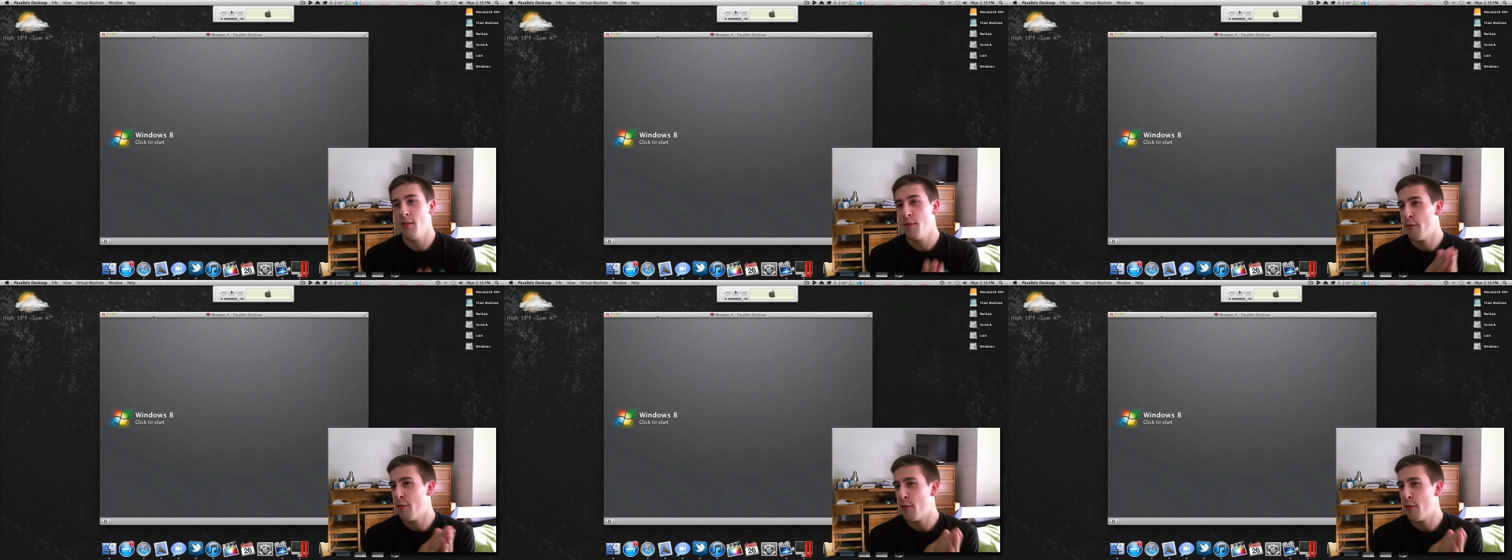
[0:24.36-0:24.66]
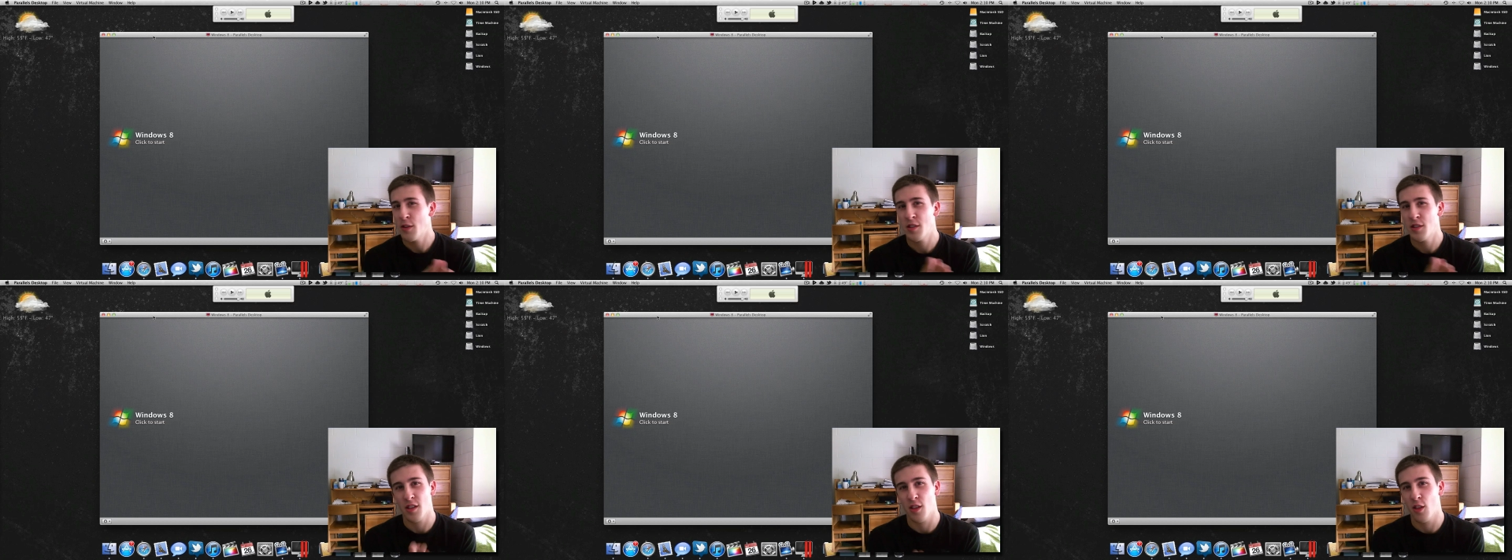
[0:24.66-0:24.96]

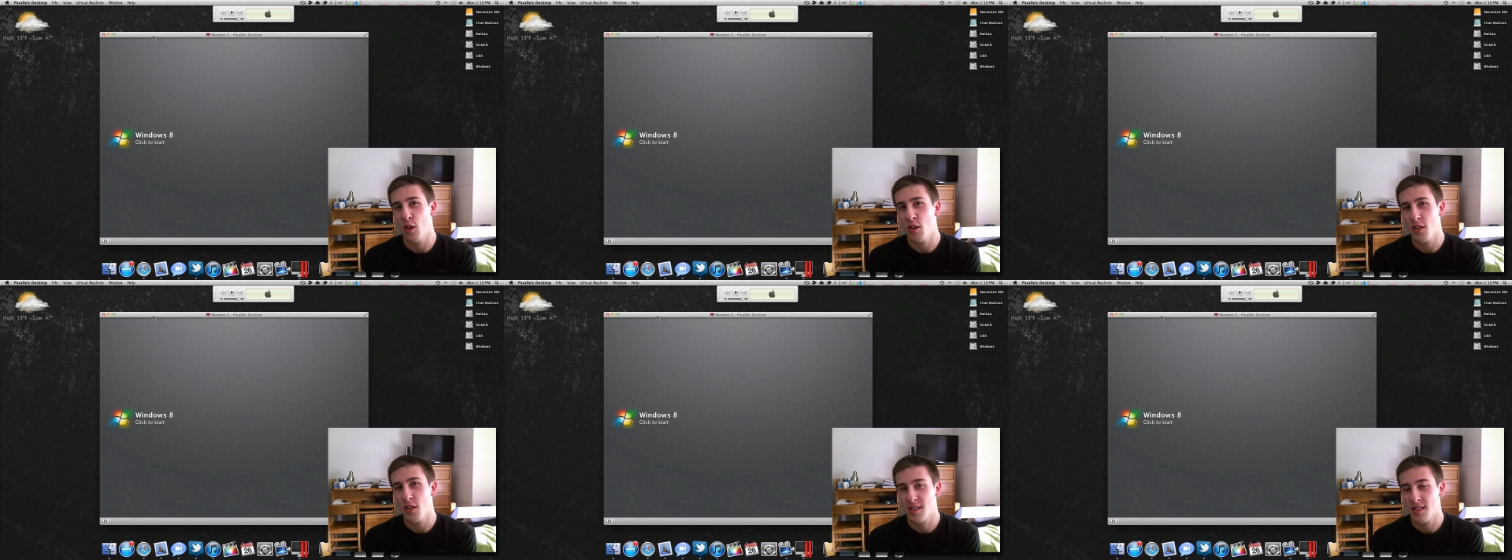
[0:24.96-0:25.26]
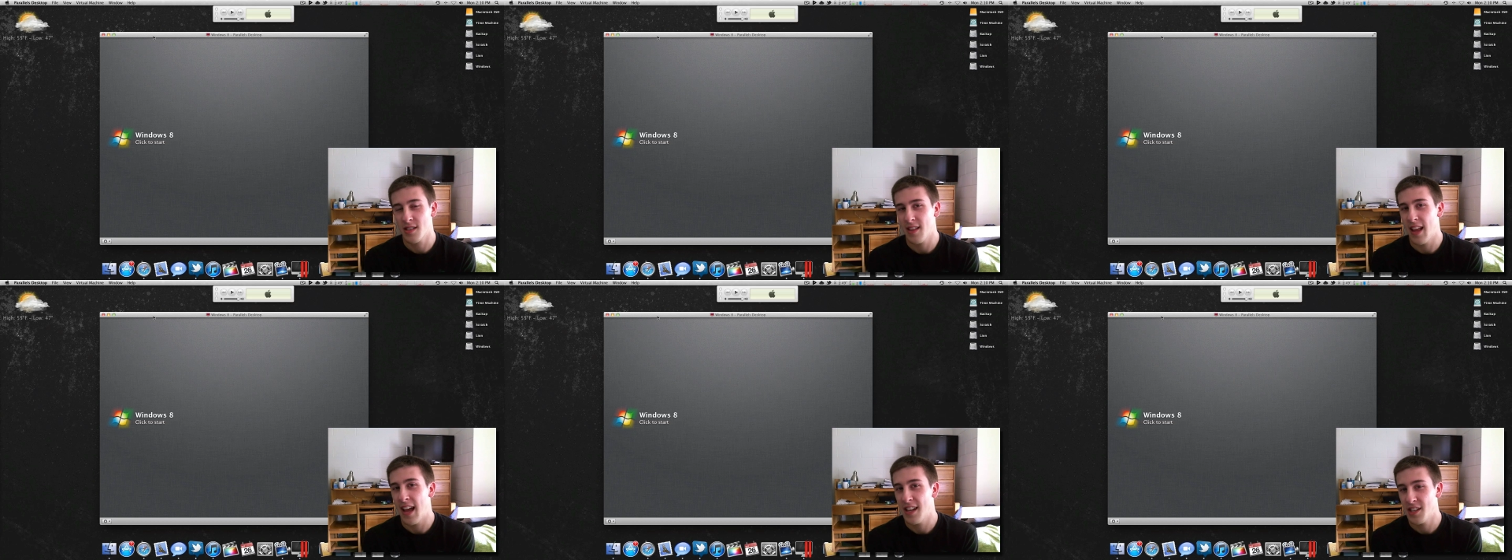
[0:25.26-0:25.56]
first look
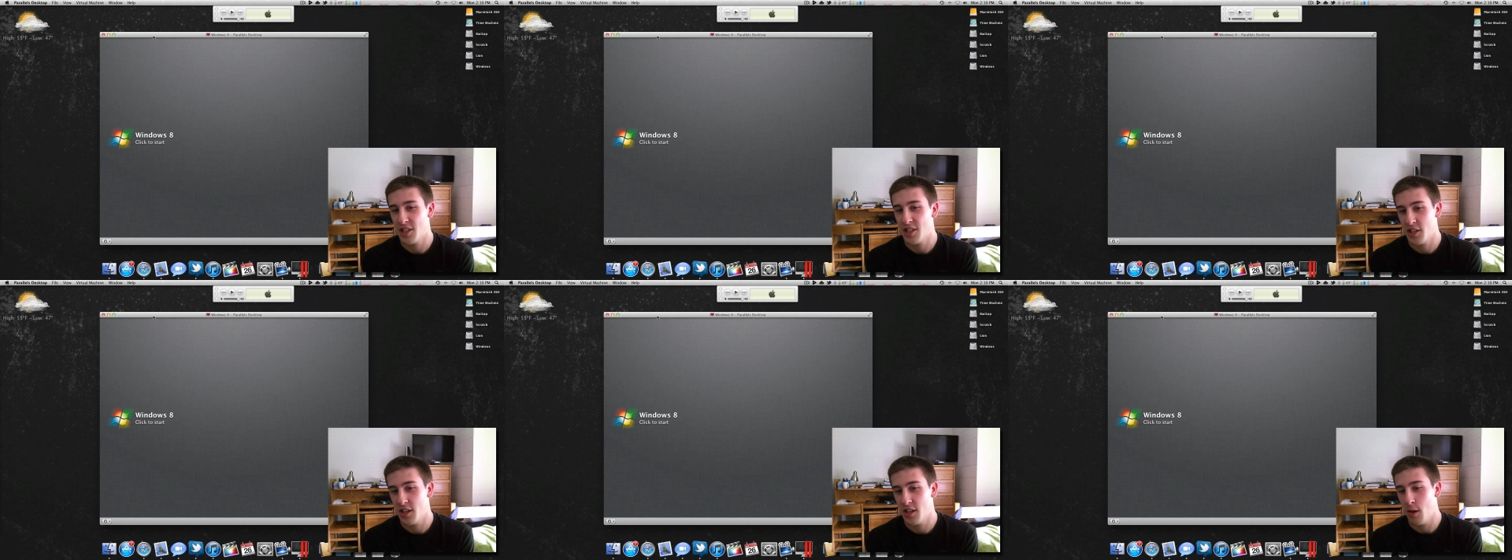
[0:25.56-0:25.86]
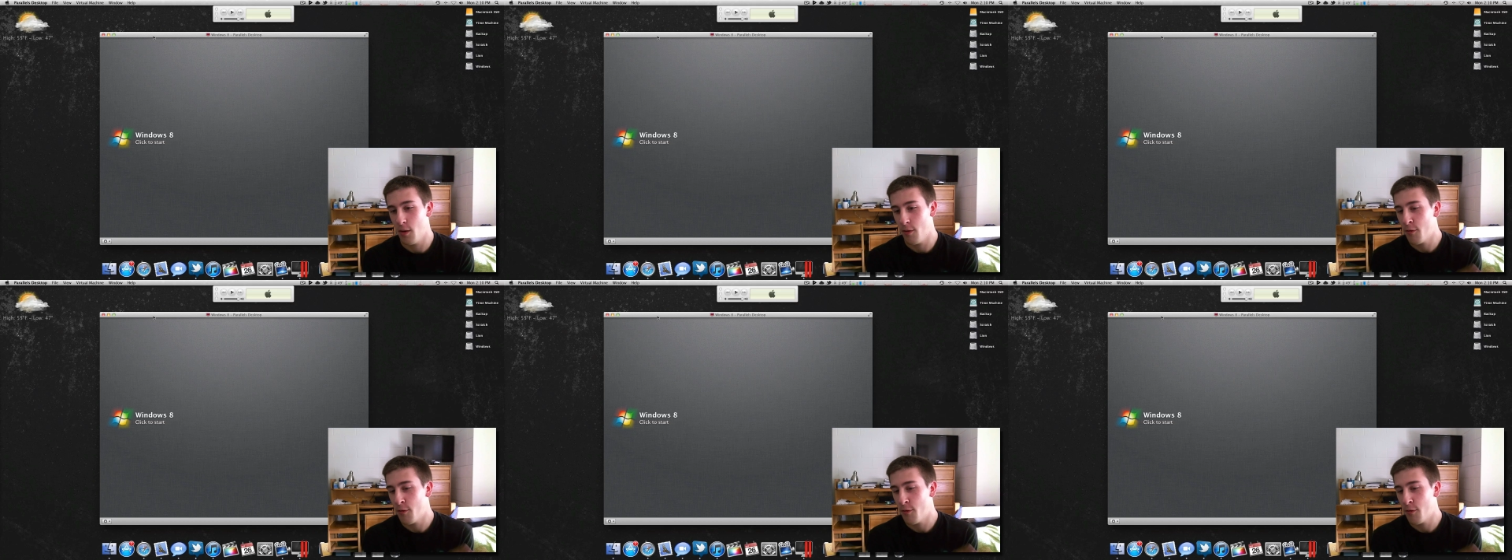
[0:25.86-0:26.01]
slash, you know,